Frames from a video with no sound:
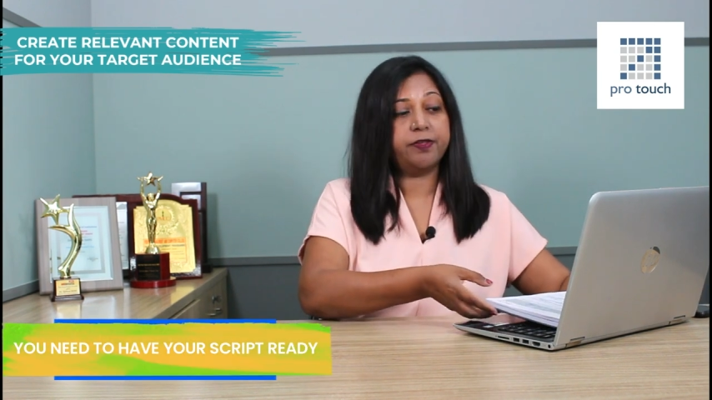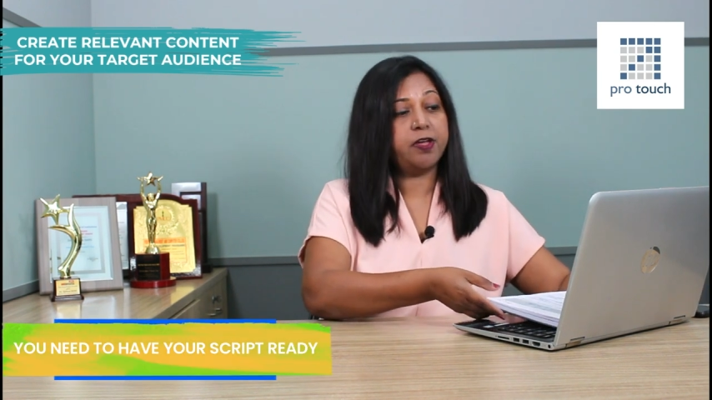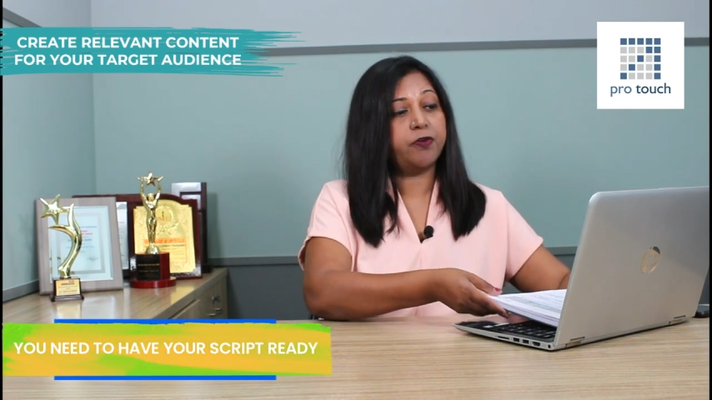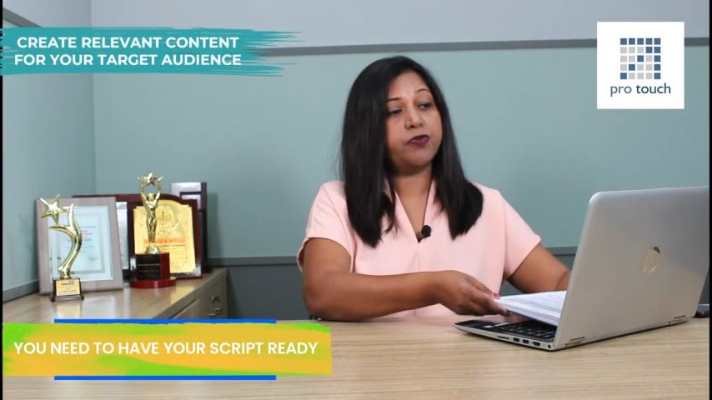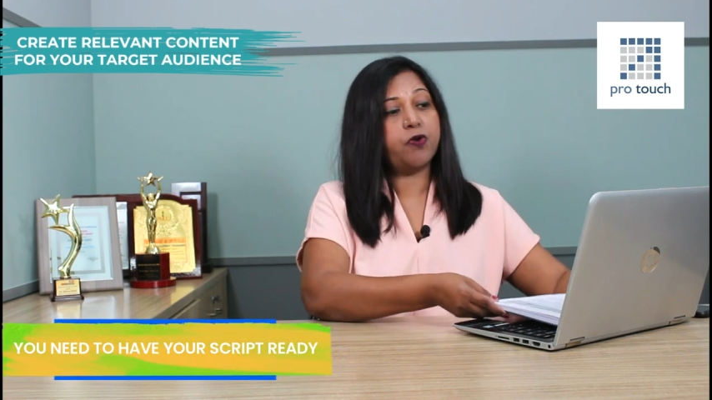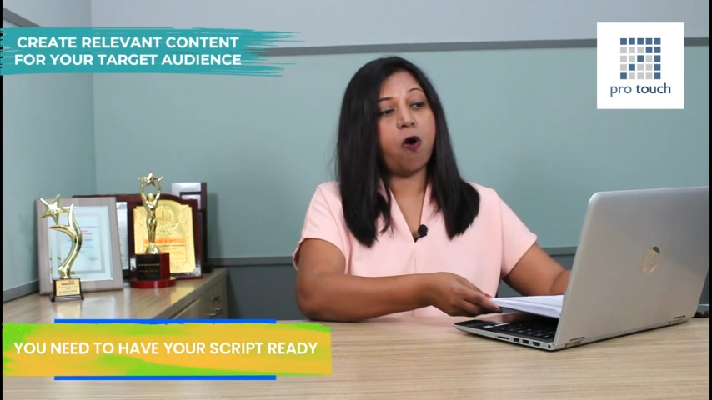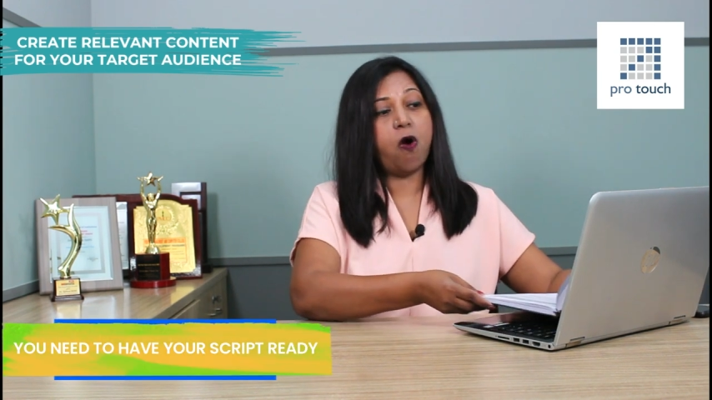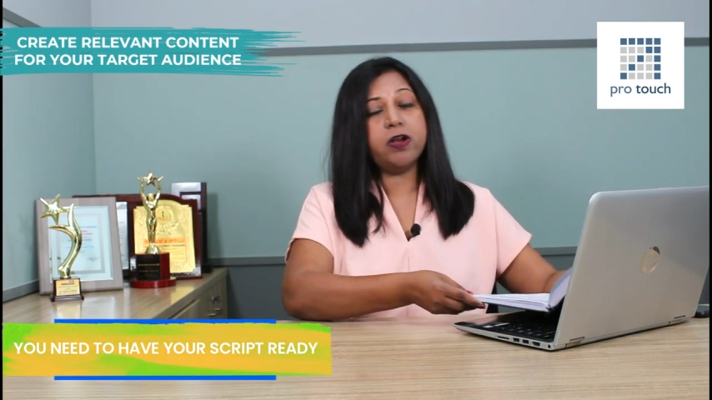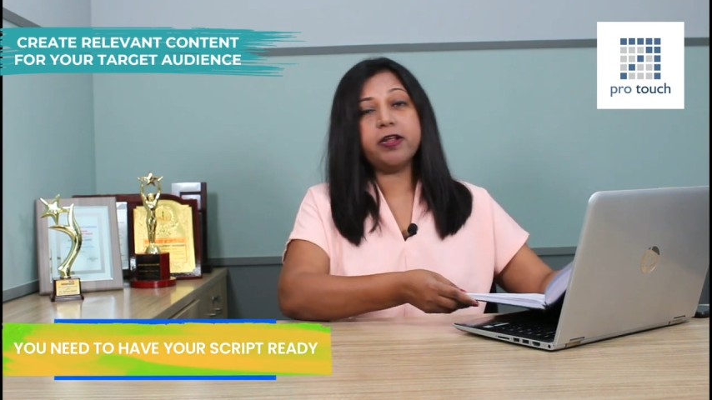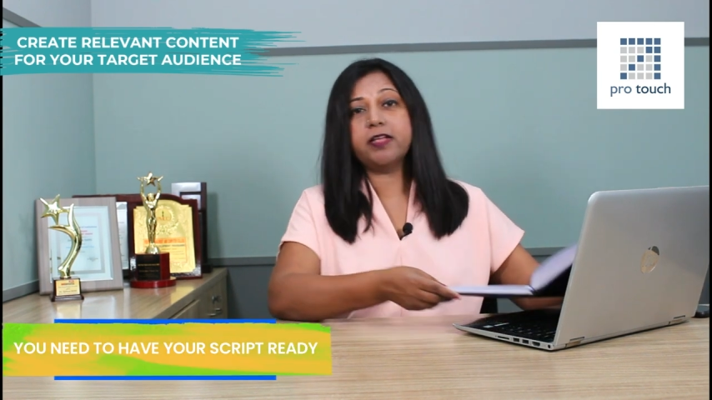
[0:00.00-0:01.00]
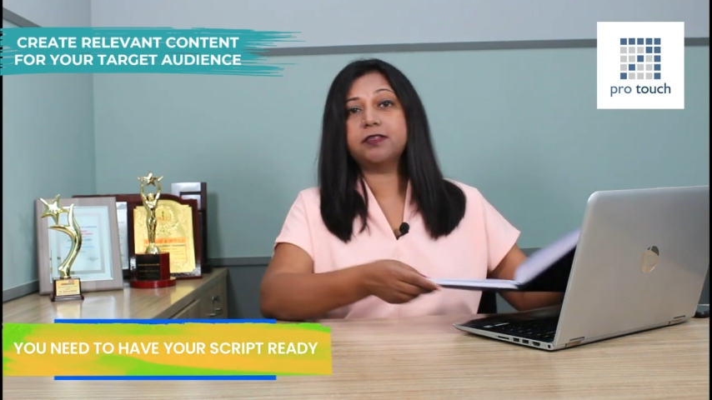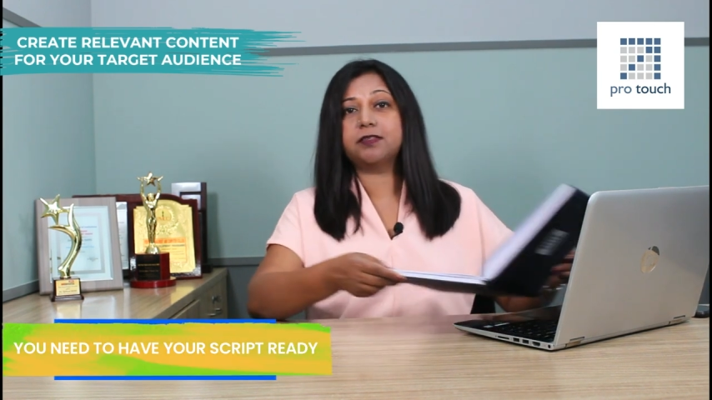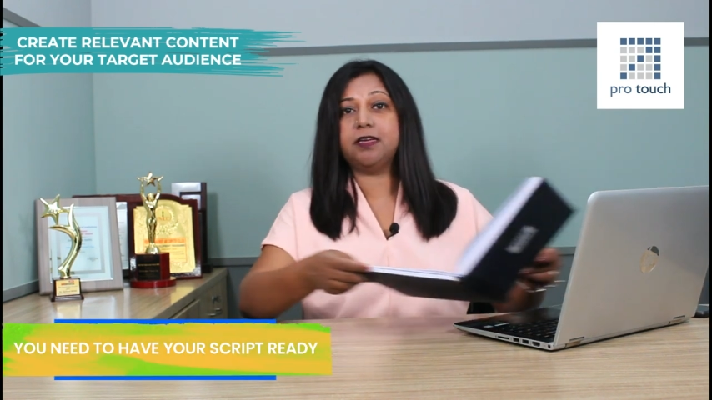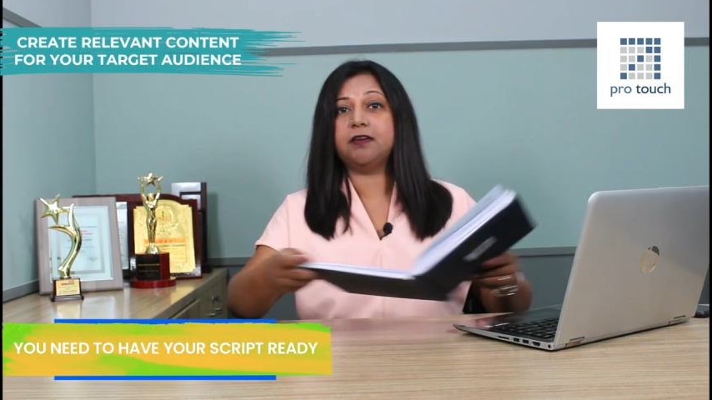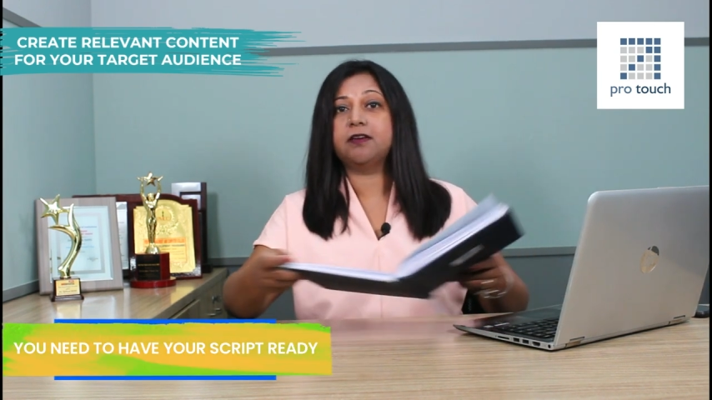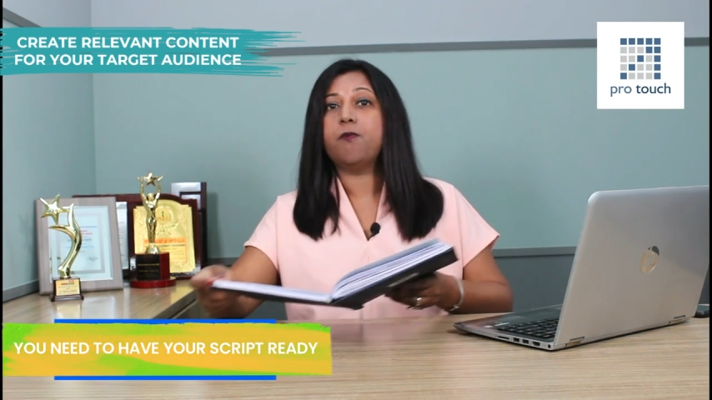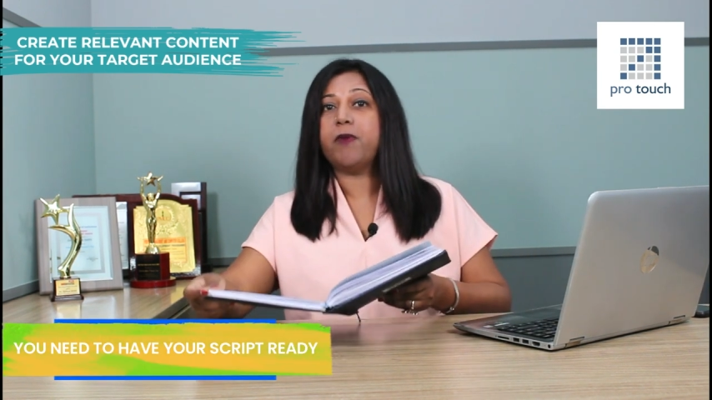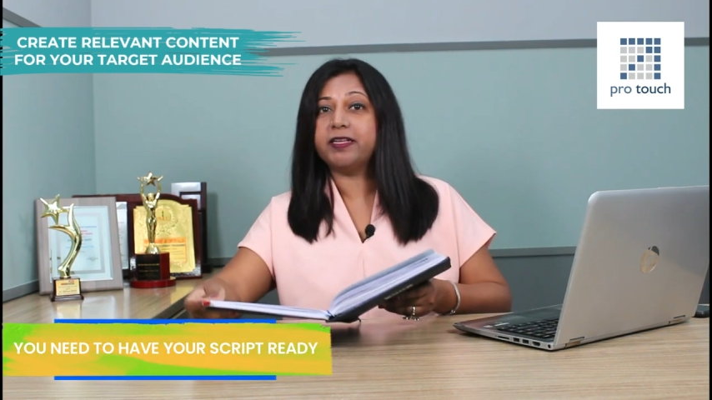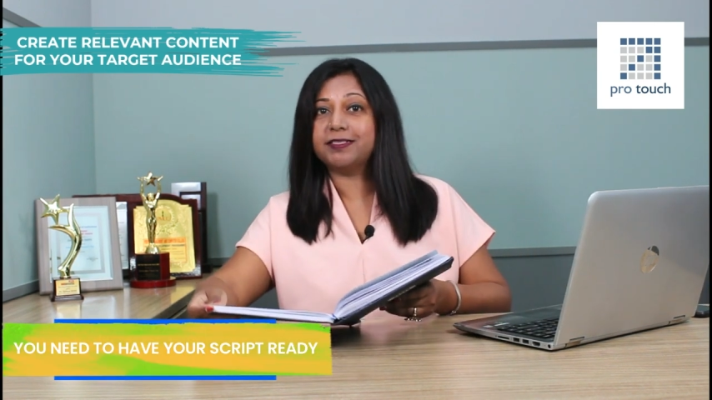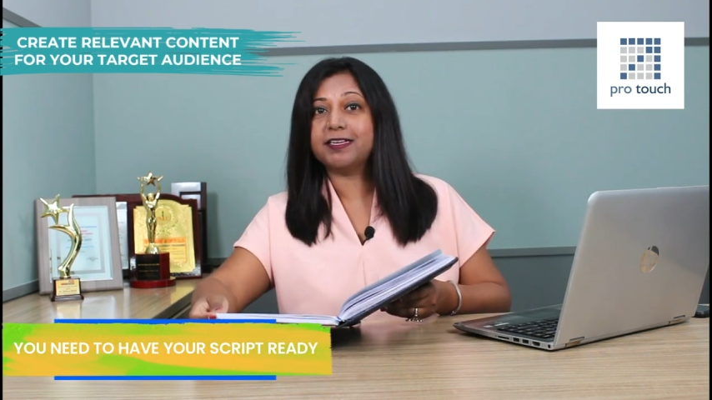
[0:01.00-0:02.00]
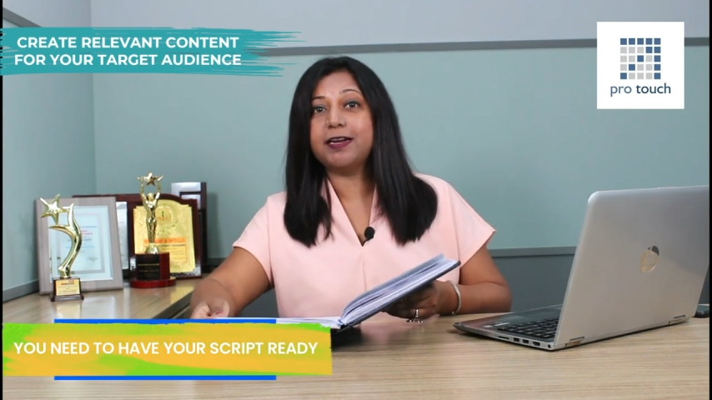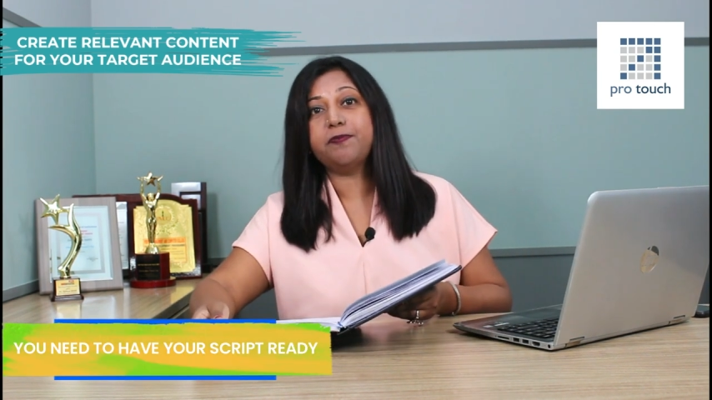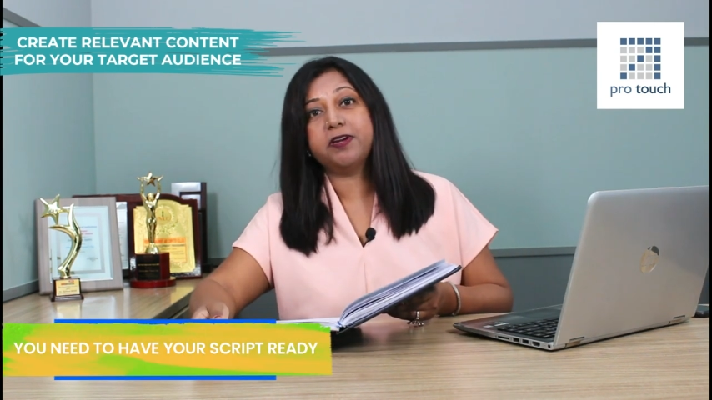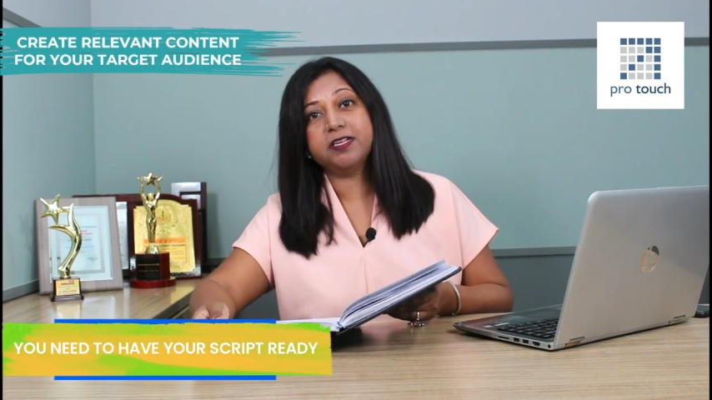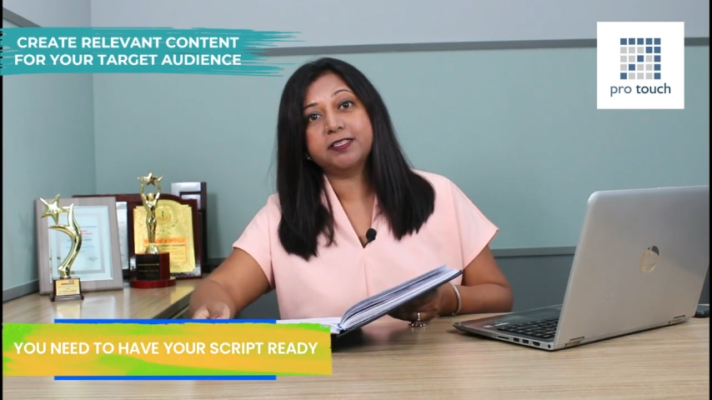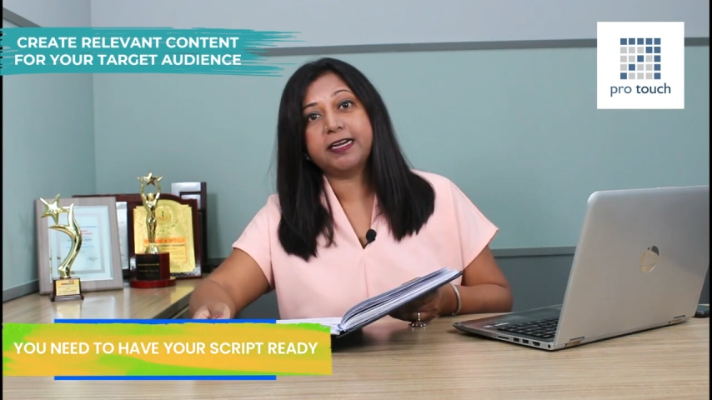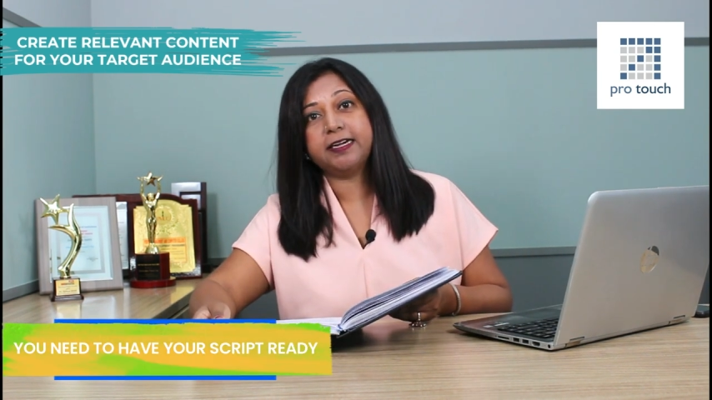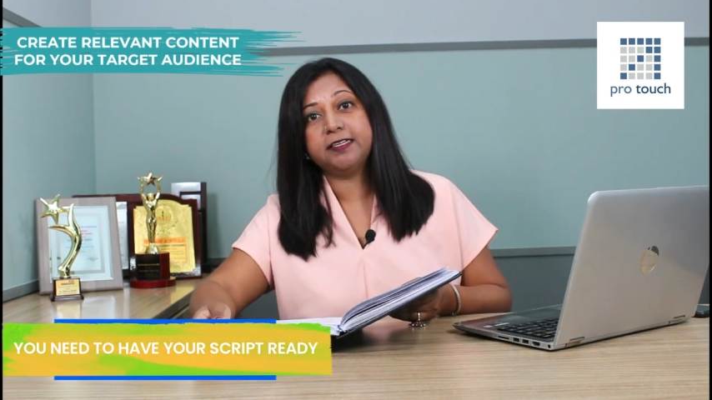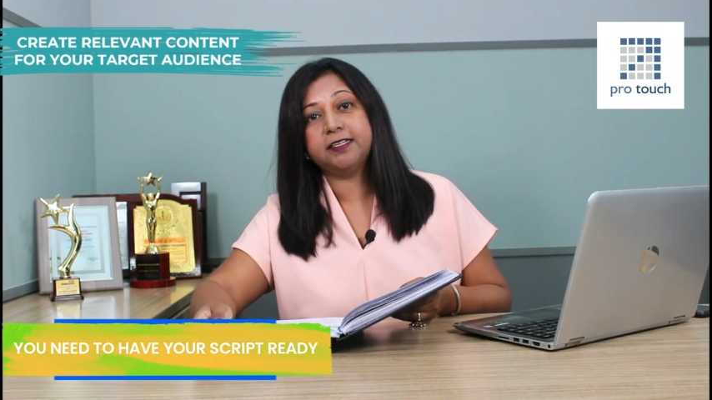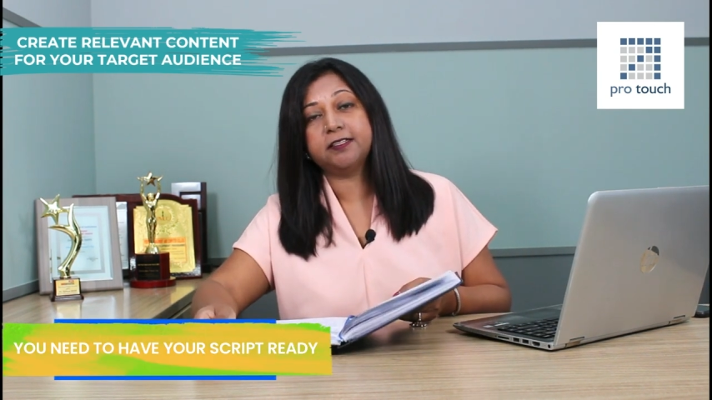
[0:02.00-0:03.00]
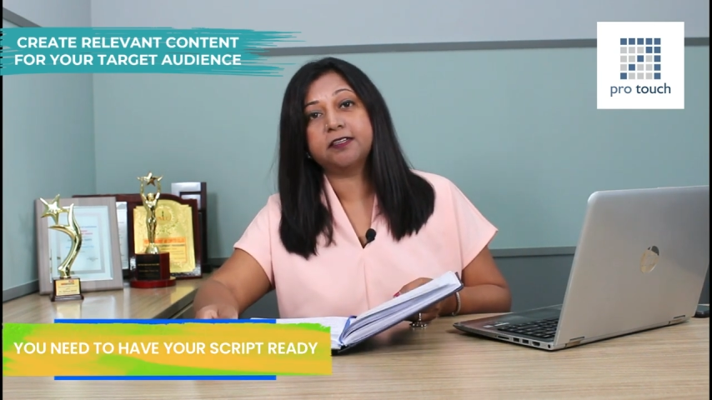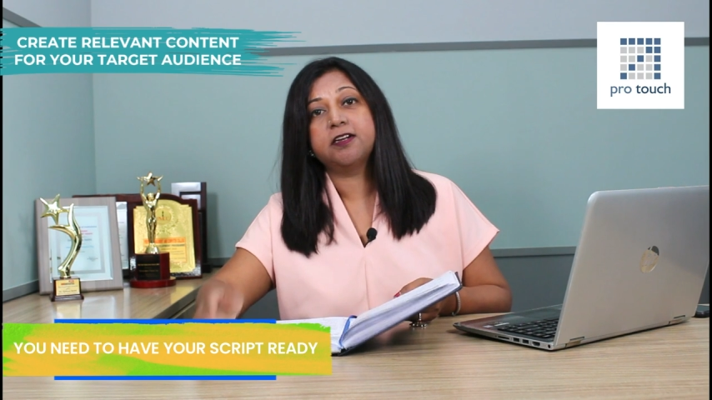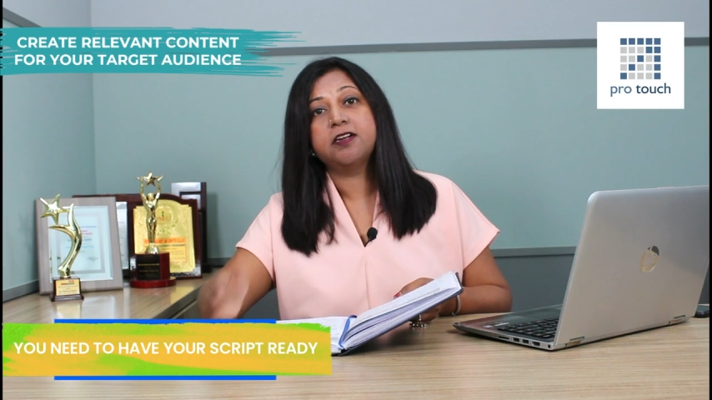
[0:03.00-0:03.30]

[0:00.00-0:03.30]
Now you all can see my script is ready here.